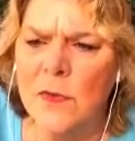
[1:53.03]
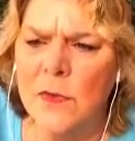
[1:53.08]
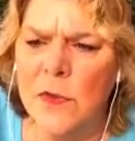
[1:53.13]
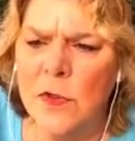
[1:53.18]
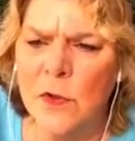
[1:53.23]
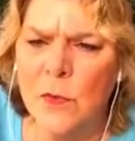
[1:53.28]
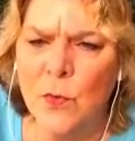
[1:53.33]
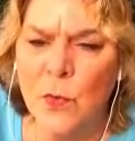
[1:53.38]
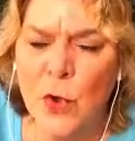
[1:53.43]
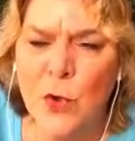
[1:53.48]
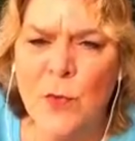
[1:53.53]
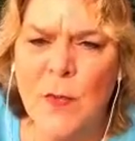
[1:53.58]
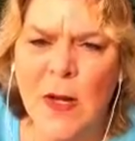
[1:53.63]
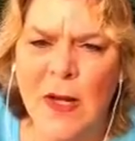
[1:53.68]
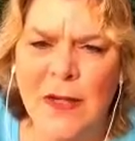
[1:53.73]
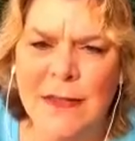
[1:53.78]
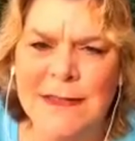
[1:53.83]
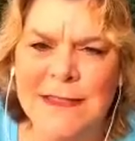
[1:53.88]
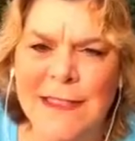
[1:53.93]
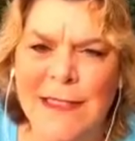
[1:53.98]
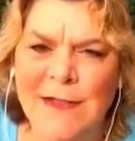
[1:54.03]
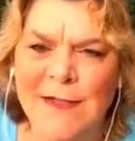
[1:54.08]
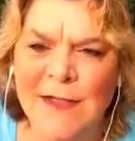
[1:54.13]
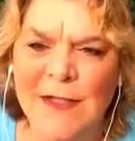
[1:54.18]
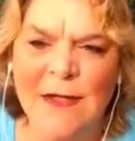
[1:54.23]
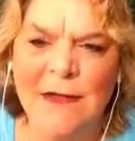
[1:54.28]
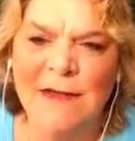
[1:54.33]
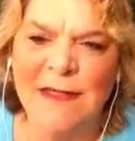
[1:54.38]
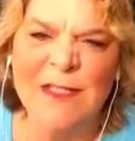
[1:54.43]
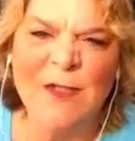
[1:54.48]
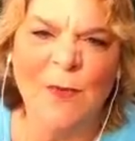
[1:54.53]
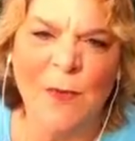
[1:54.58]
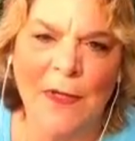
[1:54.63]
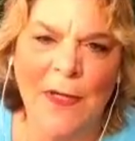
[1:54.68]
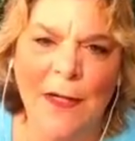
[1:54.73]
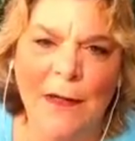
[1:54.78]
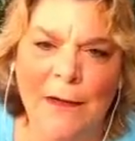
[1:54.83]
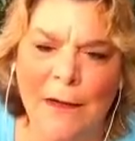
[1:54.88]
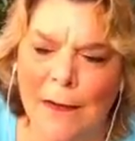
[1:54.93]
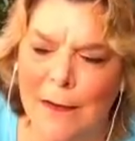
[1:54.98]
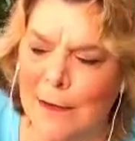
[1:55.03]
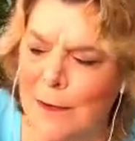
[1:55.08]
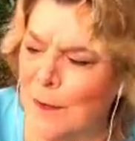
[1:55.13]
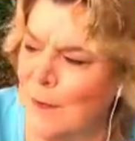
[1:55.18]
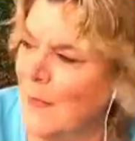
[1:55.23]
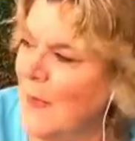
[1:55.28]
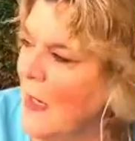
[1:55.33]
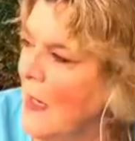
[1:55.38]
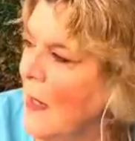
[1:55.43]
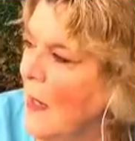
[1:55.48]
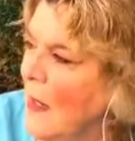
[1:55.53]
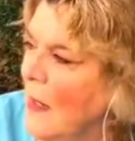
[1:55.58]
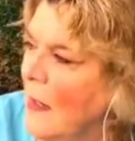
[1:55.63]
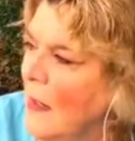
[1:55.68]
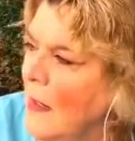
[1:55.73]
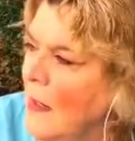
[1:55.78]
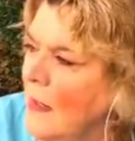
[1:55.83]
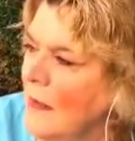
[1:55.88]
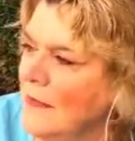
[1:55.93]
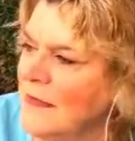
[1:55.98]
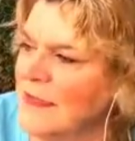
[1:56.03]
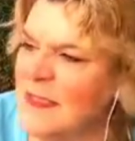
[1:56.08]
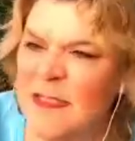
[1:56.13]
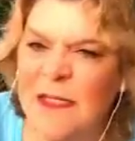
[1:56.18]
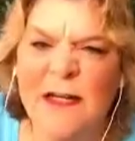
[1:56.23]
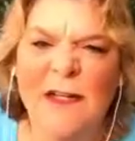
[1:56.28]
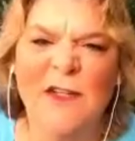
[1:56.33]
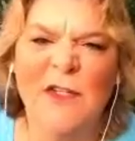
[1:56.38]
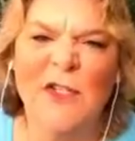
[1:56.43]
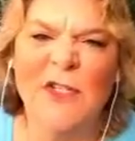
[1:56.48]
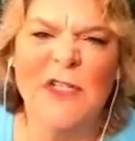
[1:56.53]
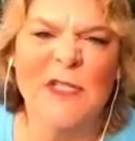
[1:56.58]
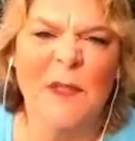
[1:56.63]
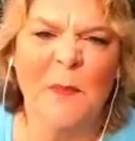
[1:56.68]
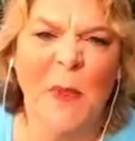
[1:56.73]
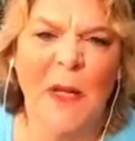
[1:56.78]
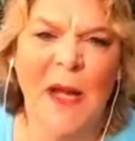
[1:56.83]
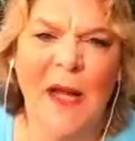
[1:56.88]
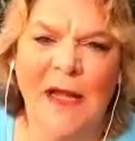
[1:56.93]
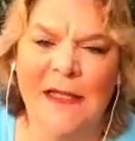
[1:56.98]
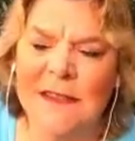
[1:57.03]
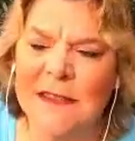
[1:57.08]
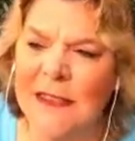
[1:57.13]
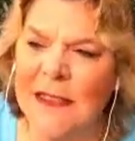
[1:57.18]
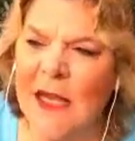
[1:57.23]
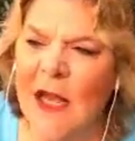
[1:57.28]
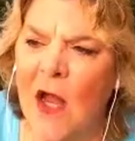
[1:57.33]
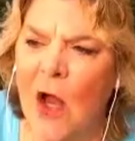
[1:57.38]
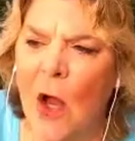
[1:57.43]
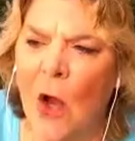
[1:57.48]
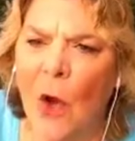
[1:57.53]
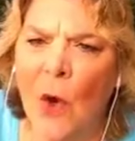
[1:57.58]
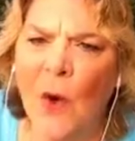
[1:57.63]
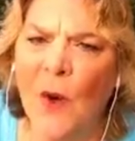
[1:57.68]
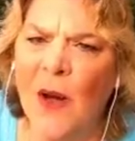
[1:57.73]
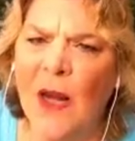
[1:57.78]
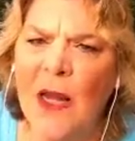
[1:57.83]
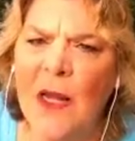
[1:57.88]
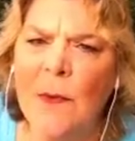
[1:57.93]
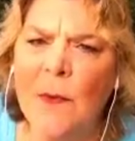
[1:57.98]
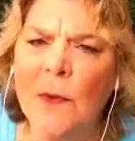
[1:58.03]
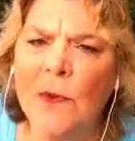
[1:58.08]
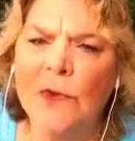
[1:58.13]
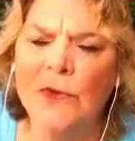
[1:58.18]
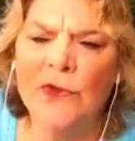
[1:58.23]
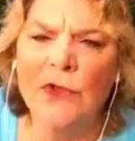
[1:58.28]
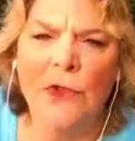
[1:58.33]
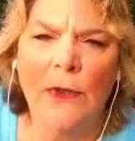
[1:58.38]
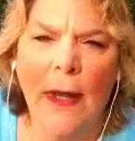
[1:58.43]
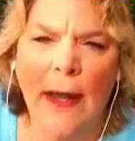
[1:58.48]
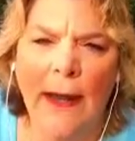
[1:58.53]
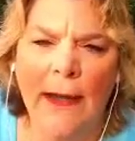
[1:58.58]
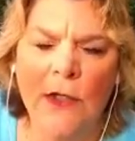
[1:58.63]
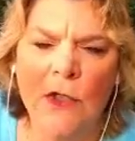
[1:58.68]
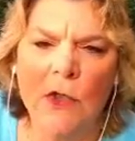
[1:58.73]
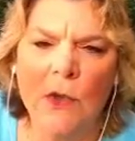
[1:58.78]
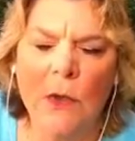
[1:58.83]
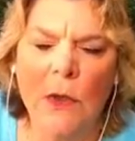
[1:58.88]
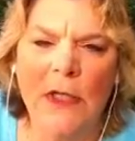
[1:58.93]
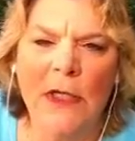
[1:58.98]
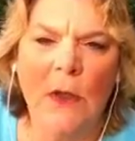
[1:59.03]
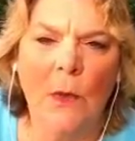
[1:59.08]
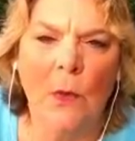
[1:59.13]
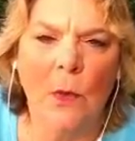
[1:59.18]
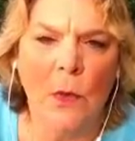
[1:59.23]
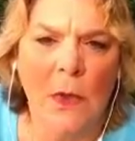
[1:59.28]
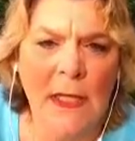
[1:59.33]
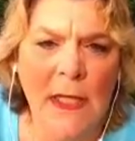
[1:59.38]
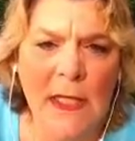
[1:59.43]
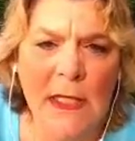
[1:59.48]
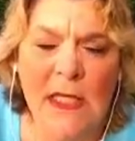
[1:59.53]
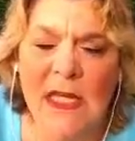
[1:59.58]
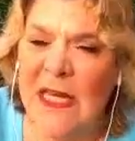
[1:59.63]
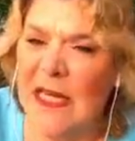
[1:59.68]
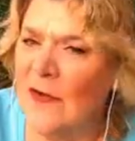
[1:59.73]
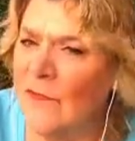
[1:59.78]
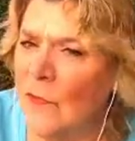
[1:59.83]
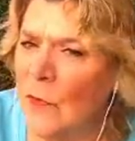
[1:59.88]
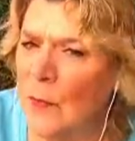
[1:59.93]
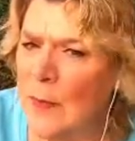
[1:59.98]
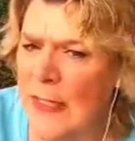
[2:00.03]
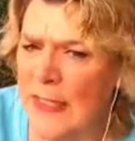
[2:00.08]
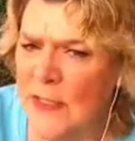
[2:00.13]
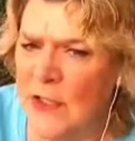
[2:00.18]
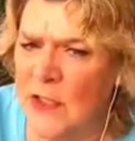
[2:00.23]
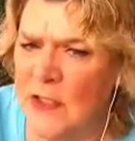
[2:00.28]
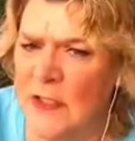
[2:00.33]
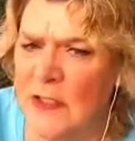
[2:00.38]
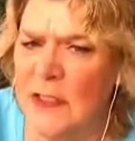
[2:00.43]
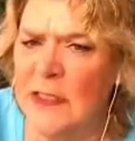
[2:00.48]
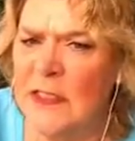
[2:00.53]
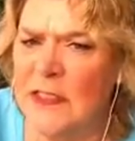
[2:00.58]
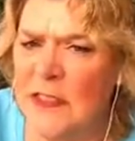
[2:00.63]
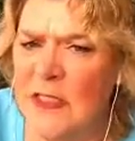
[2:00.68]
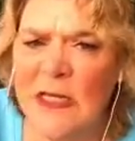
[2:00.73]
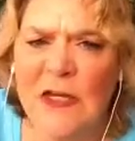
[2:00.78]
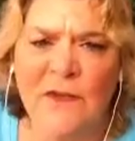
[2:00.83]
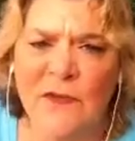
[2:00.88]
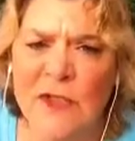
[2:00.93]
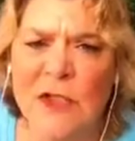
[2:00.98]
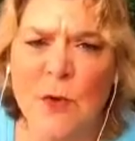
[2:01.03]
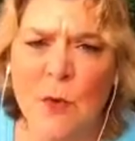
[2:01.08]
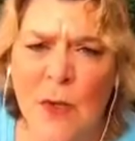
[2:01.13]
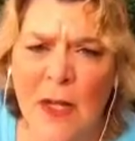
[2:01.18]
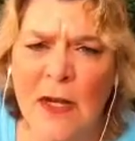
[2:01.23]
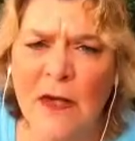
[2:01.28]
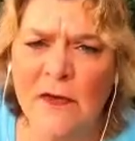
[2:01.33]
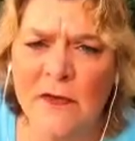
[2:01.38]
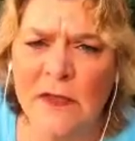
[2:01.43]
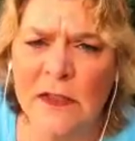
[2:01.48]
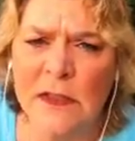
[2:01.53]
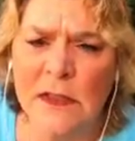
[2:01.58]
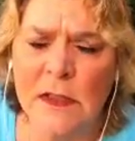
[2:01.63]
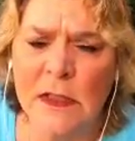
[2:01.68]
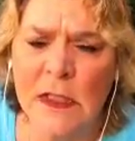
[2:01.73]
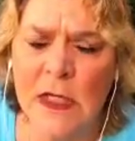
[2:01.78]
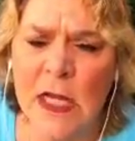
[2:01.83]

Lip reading: the robots out there, that's what I call them, instead of just the bots, are able to actually read the information and see if it's relevant.